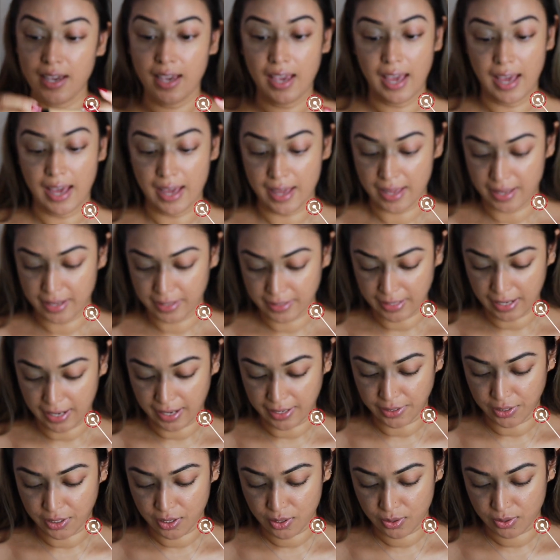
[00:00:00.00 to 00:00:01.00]
and
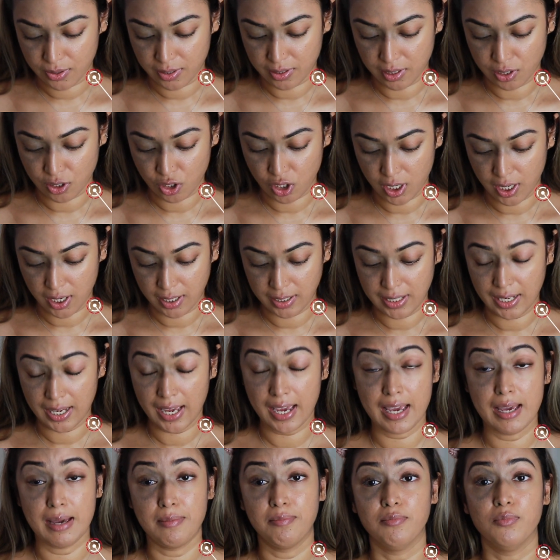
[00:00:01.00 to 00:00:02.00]
I use the shade
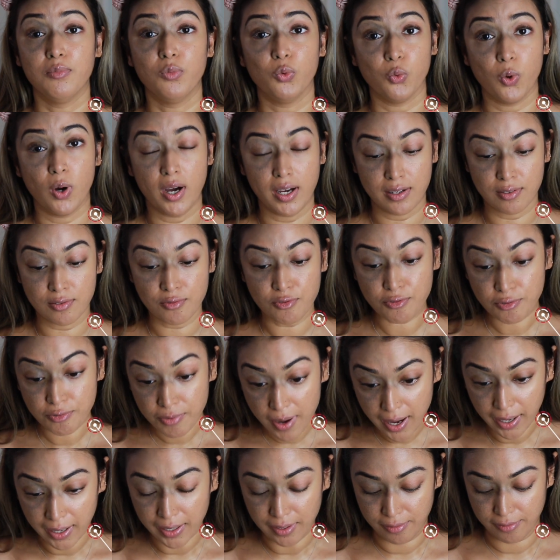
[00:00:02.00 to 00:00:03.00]

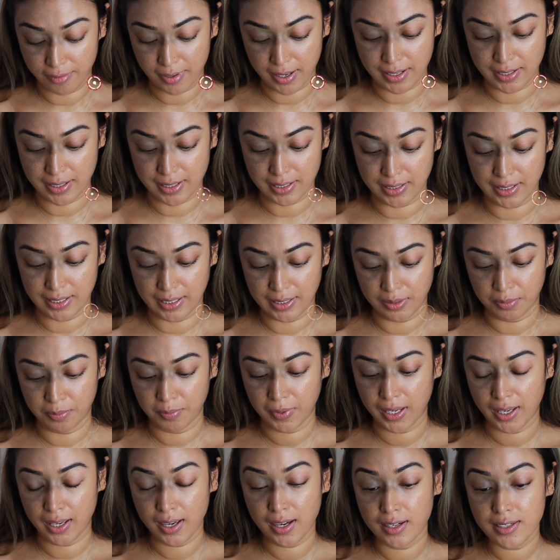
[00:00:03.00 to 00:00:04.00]
M15 underneath
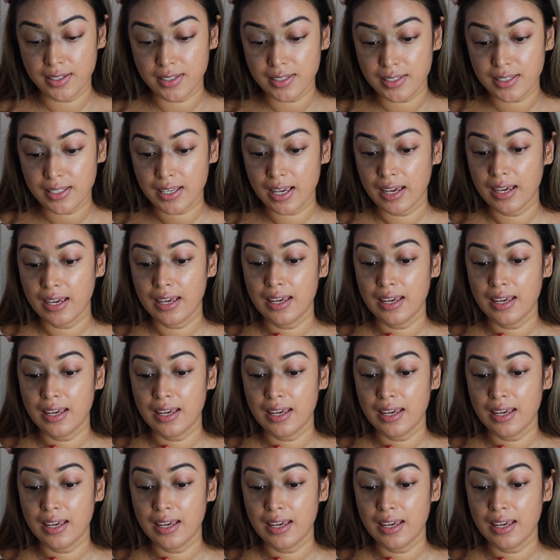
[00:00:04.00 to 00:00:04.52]
my eyes.